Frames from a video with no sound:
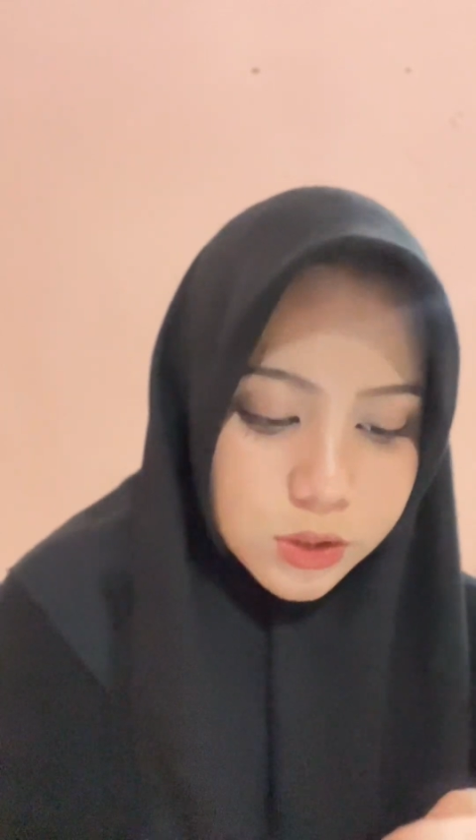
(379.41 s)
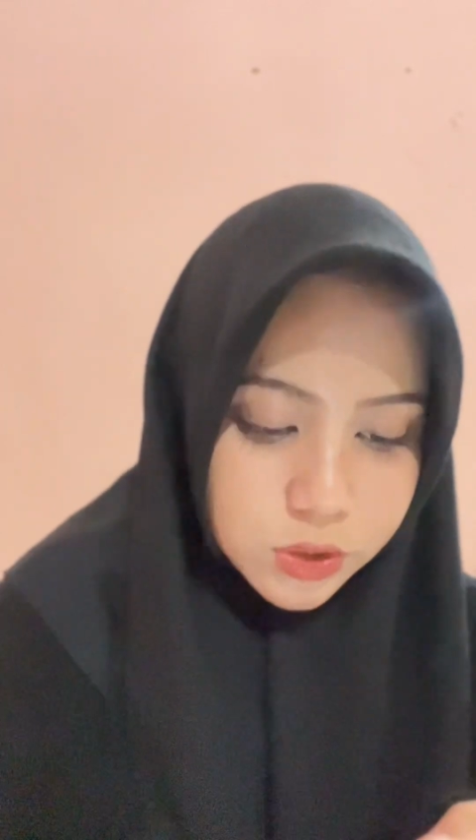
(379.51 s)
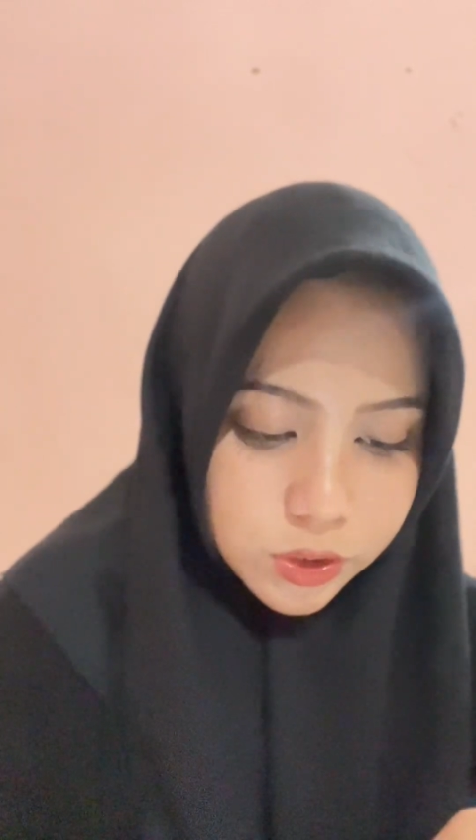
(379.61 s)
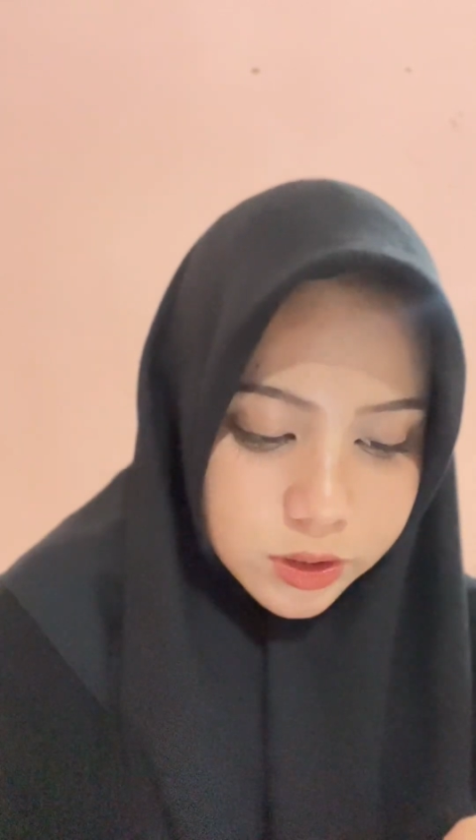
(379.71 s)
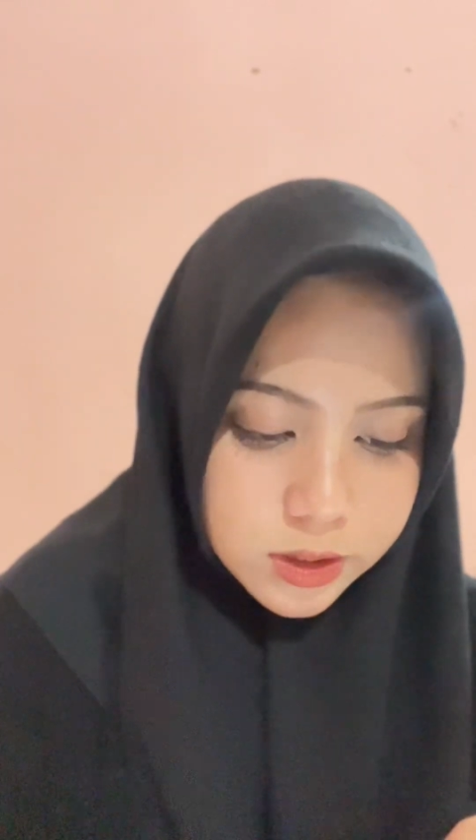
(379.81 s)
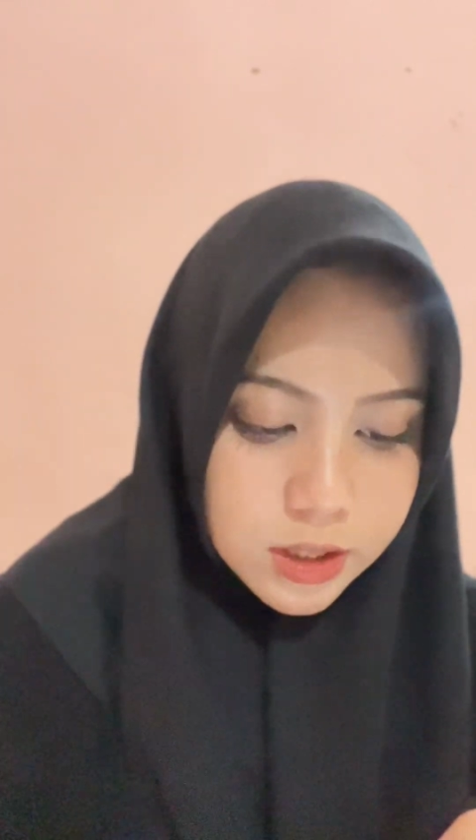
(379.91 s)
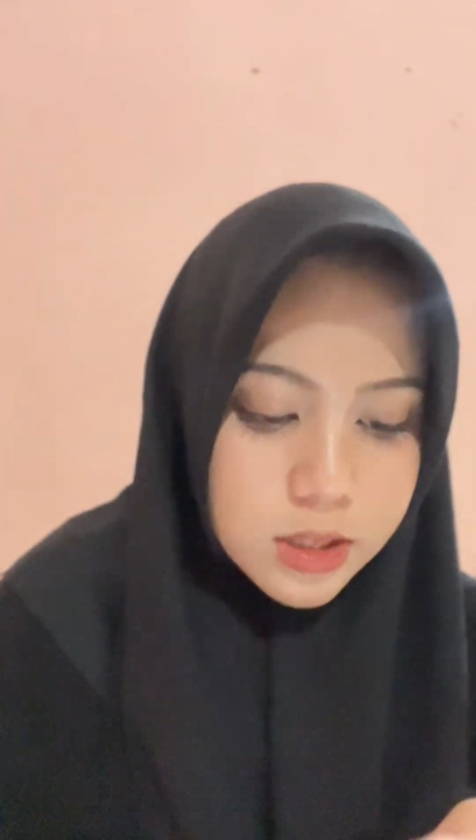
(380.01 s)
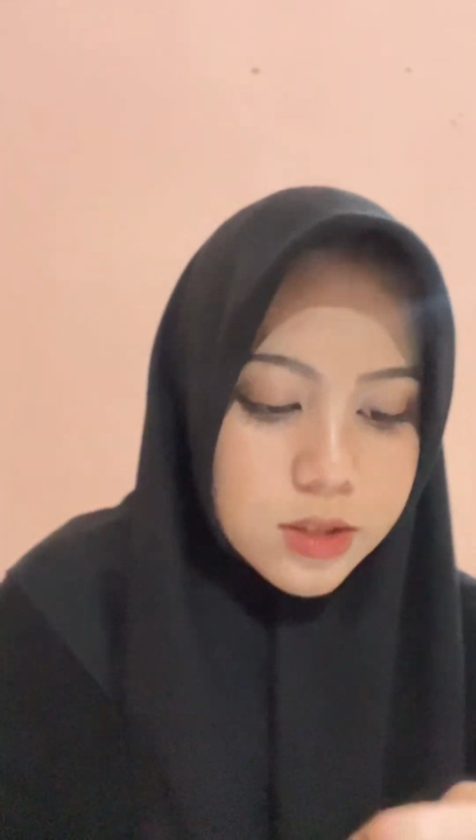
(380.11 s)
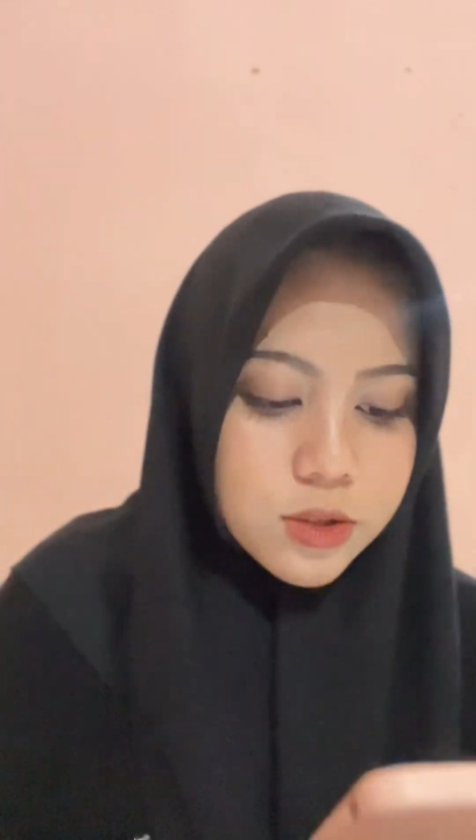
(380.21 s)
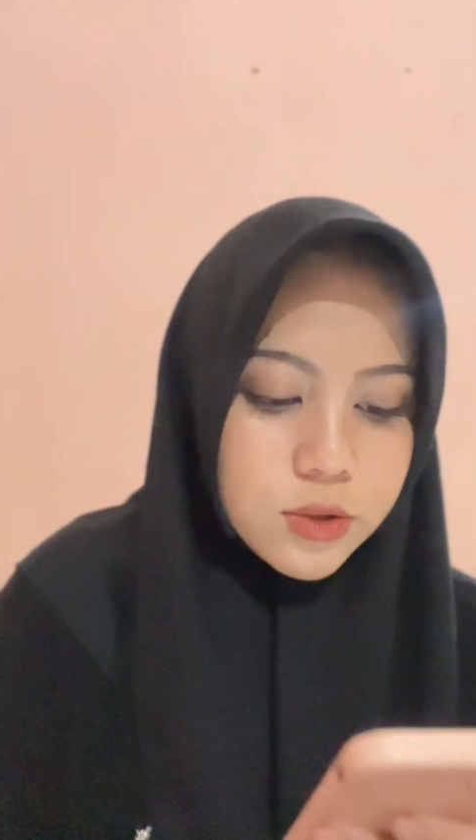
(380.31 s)

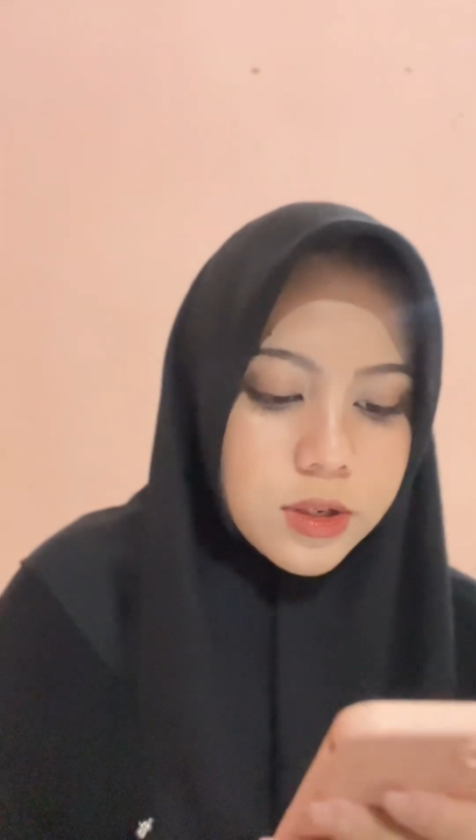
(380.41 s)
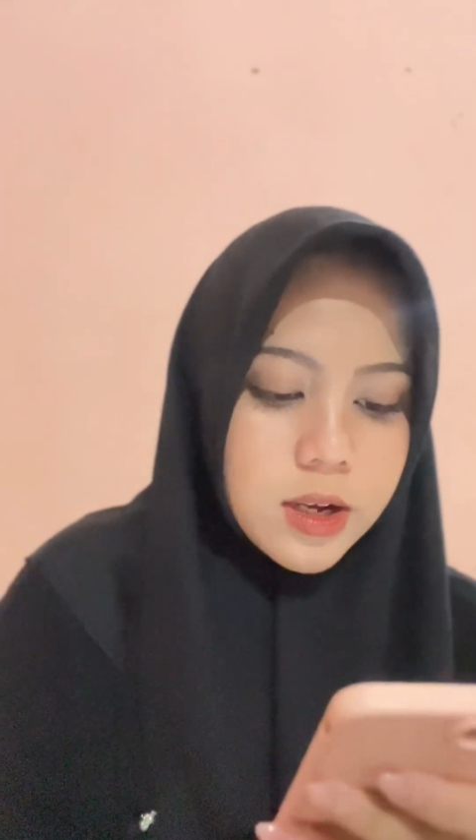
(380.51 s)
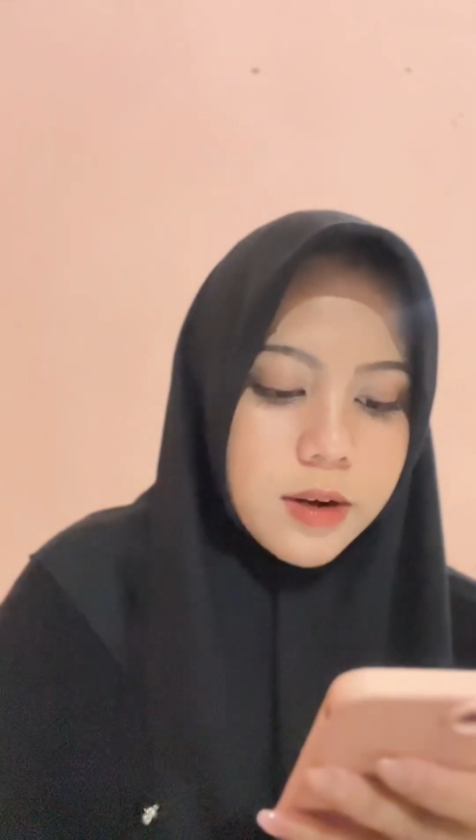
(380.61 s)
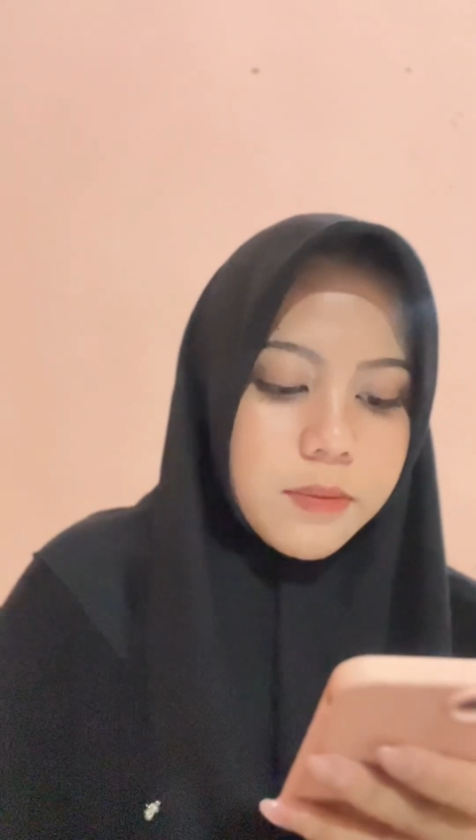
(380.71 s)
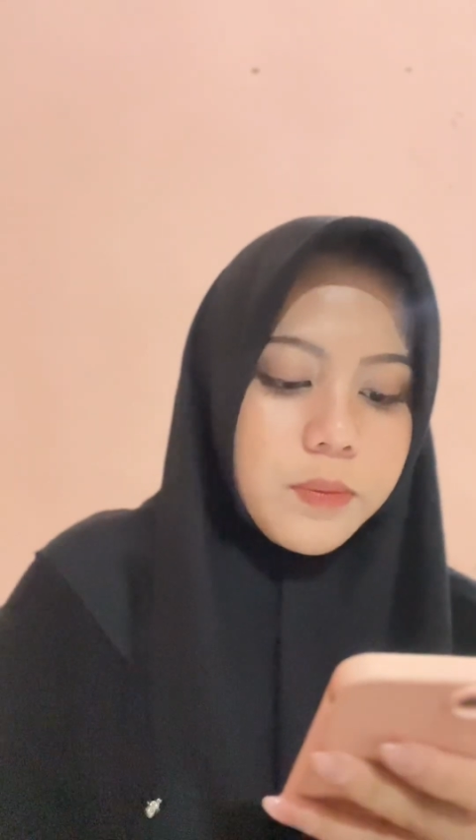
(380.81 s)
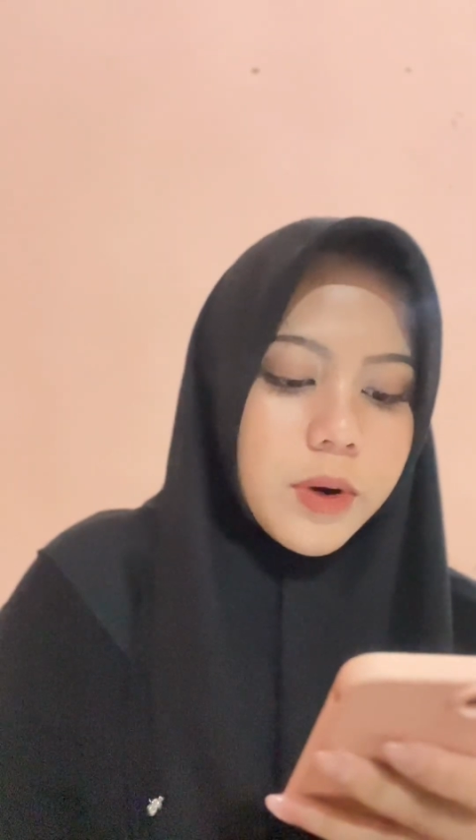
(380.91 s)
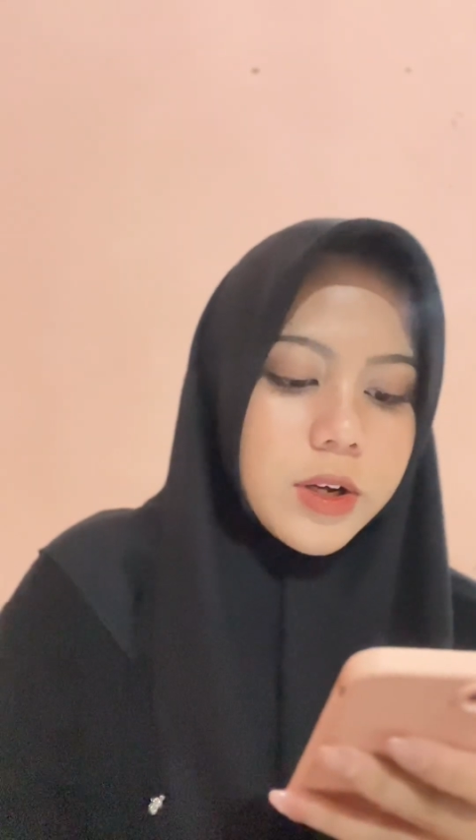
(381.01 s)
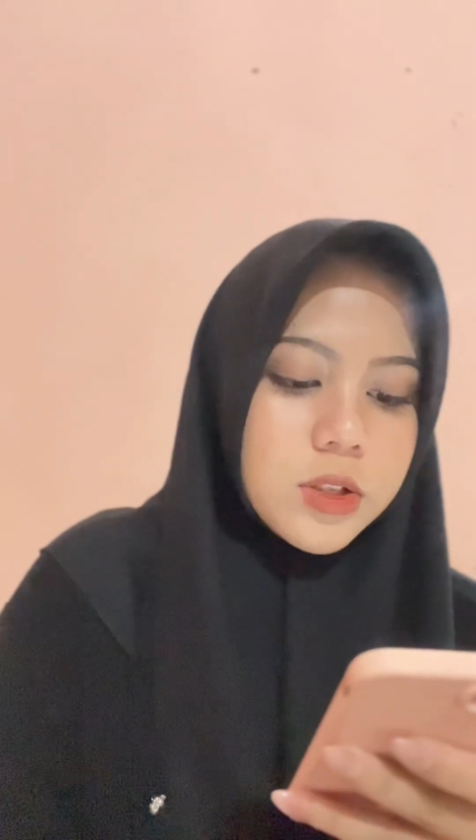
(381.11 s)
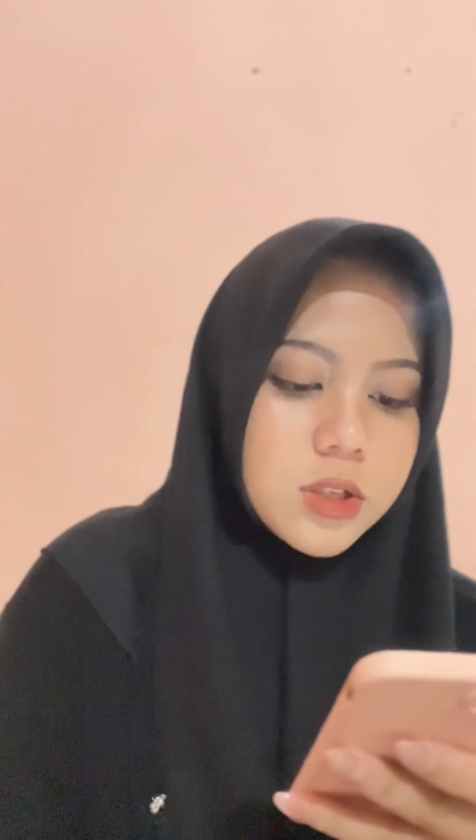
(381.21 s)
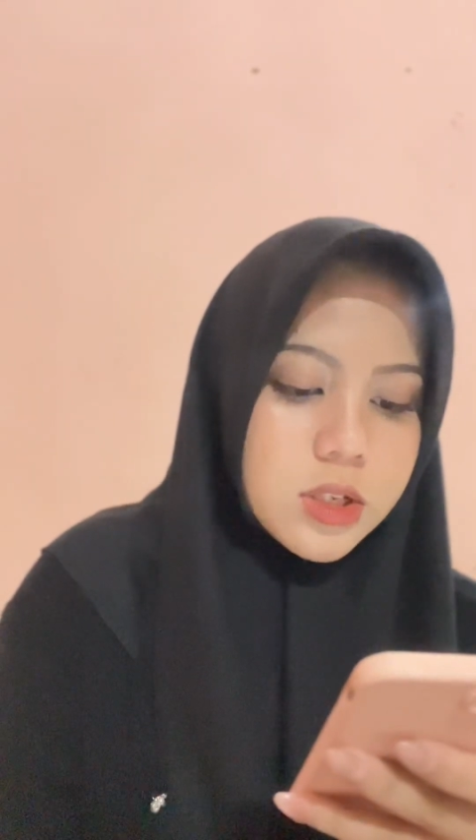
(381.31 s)
30 students
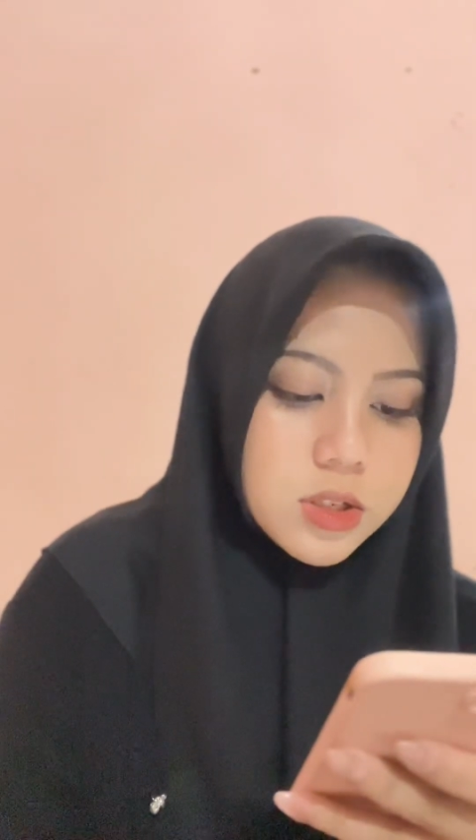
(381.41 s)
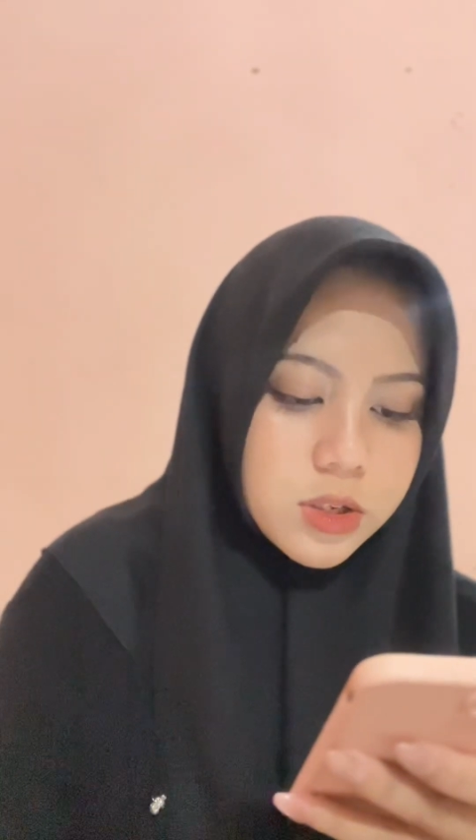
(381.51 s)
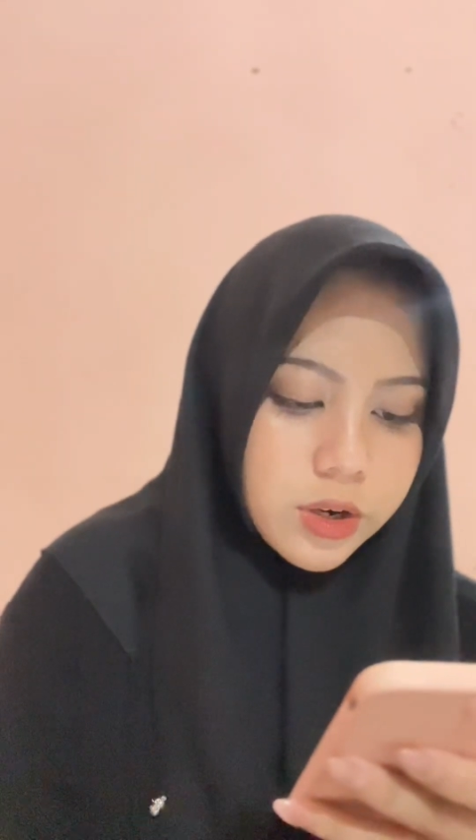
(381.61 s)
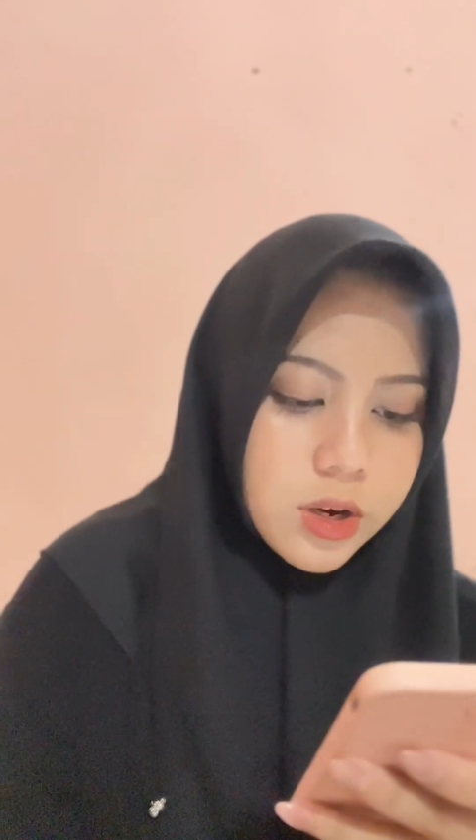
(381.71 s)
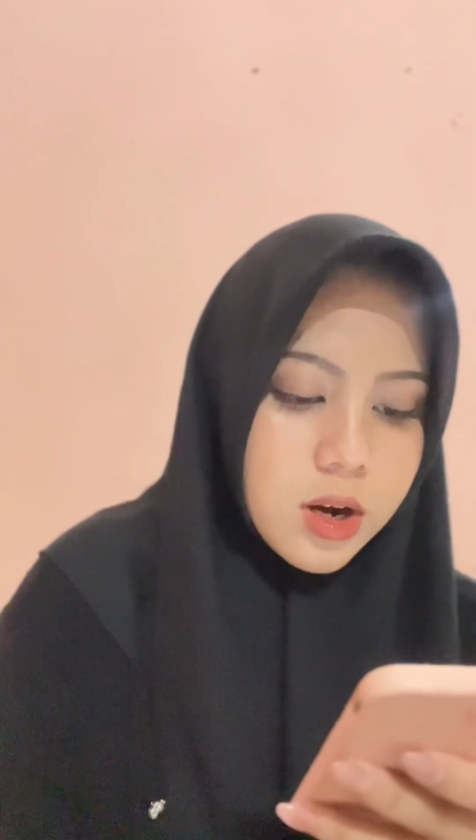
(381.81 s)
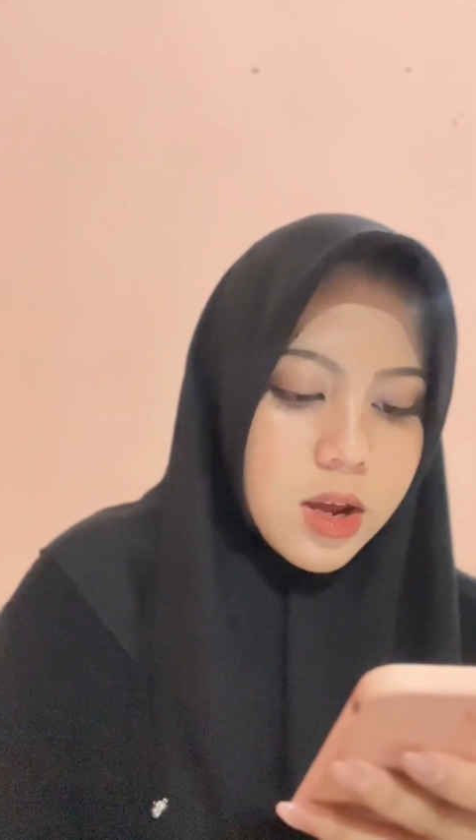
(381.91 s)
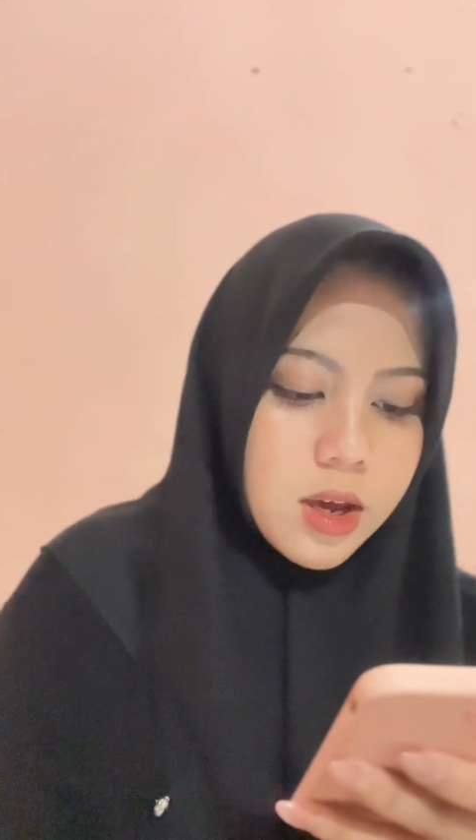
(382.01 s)
per teacher